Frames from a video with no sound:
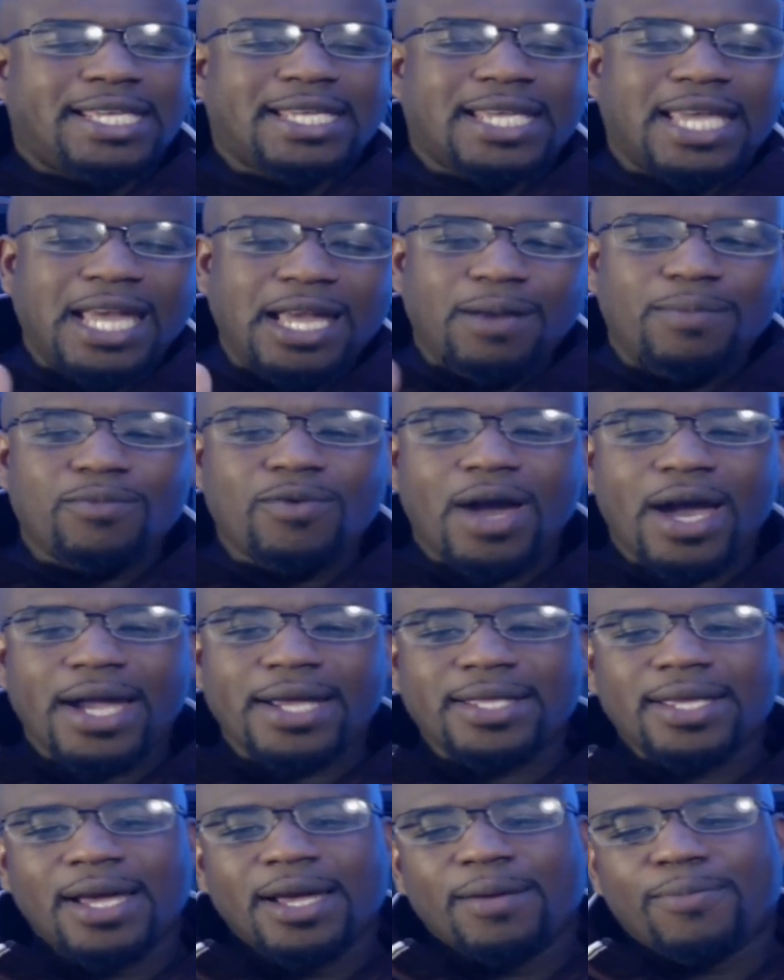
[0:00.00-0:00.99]
scheme
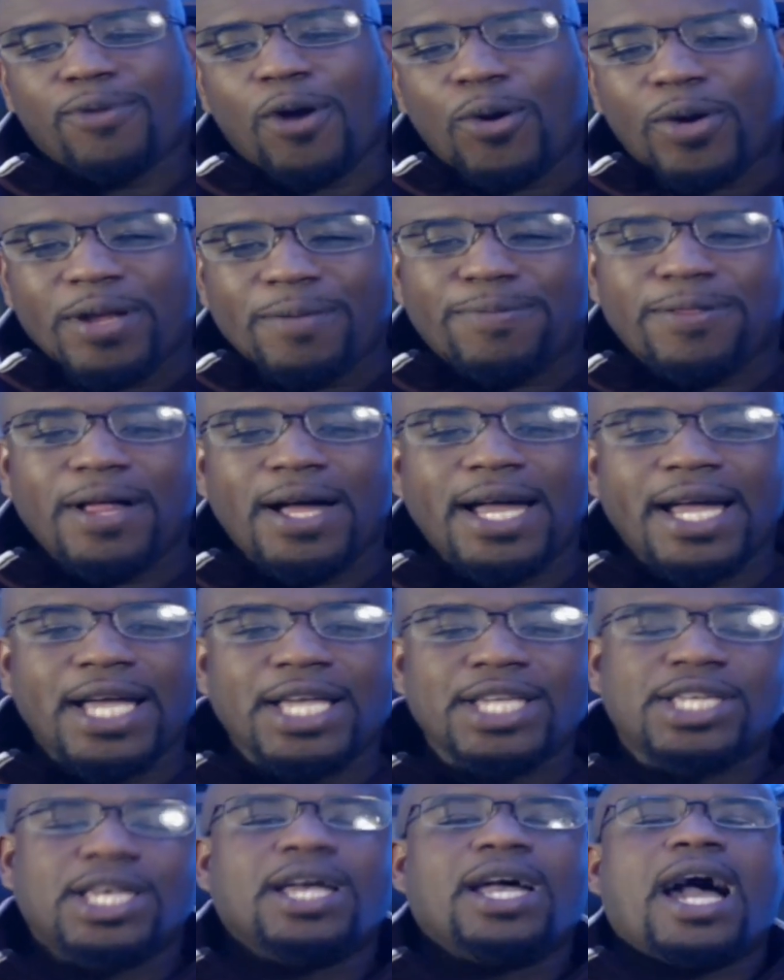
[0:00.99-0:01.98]
right, broken
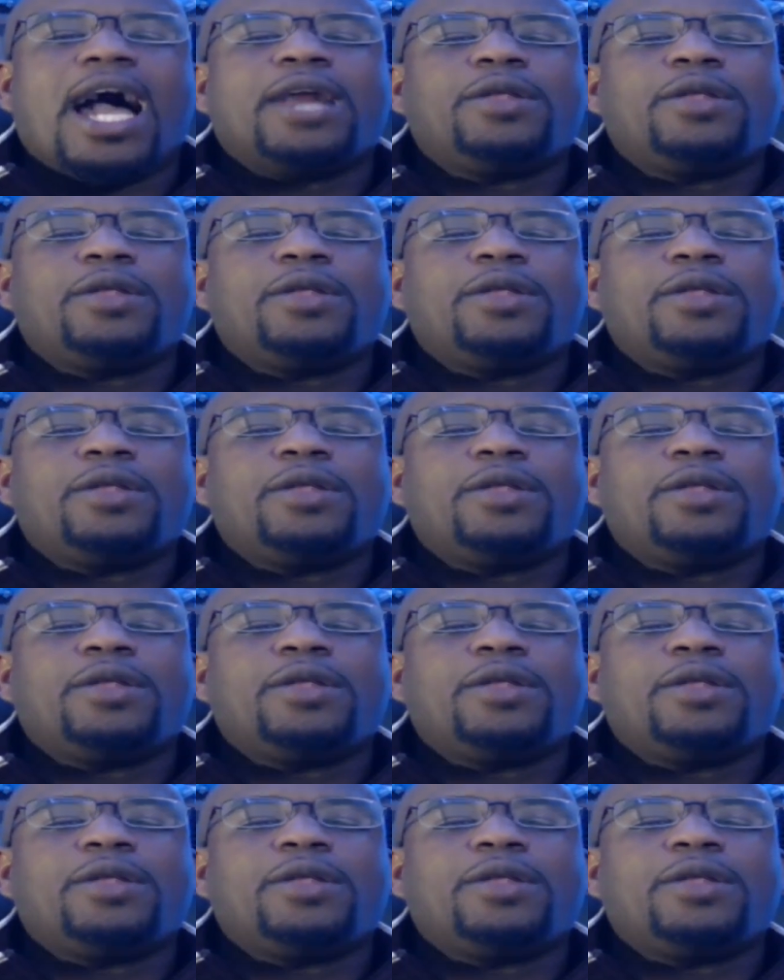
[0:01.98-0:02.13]
plays.